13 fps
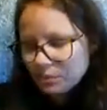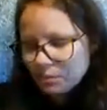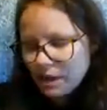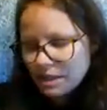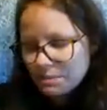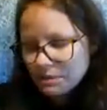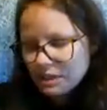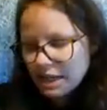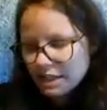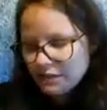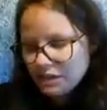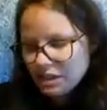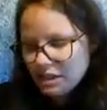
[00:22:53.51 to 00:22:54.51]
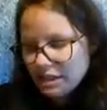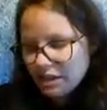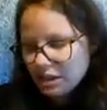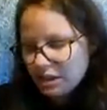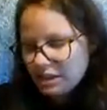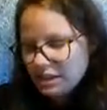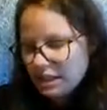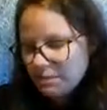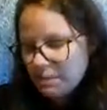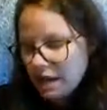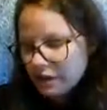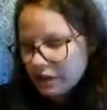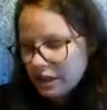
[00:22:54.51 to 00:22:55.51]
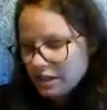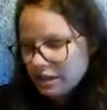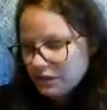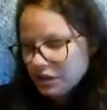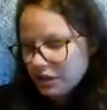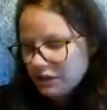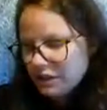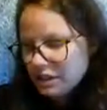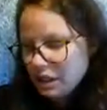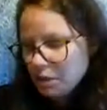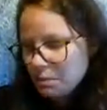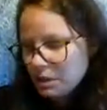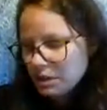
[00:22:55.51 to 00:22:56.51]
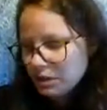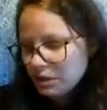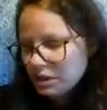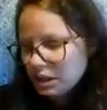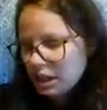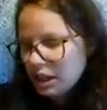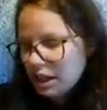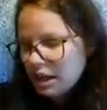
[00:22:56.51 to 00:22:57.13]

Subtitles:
by his protective detail, could see batteries of surface-to-air missiles